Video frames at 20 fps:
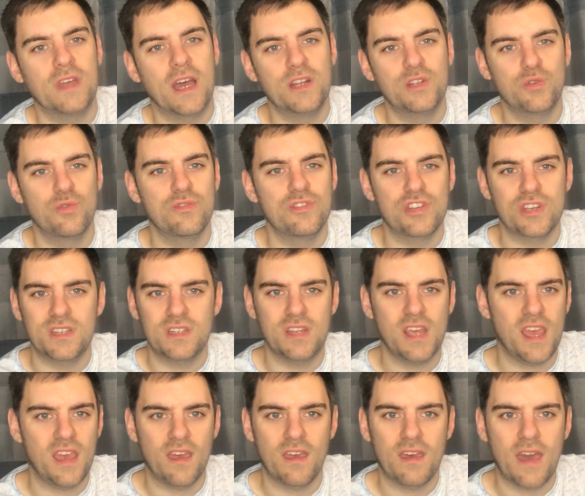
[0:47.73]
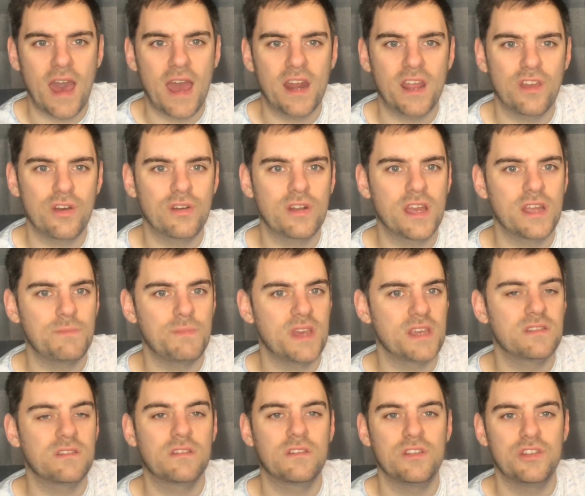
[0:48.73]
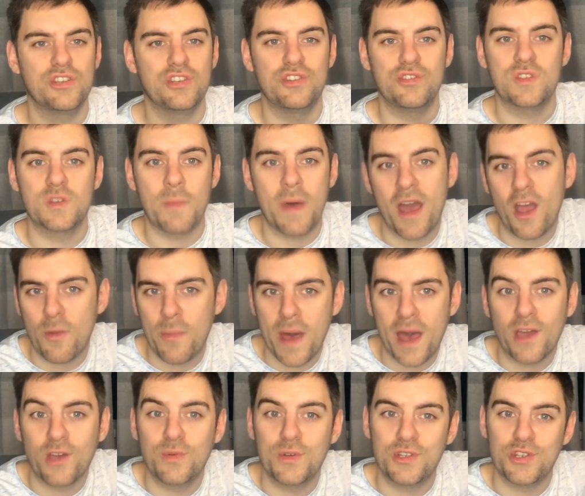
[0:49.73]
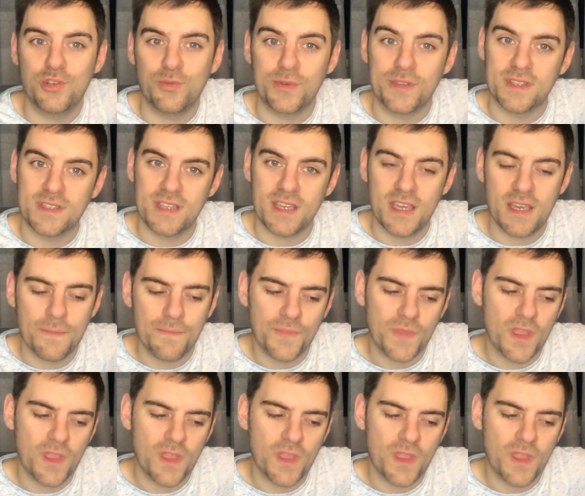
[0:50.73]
I don't just take carry-on, I basically just use a backpack, which you will see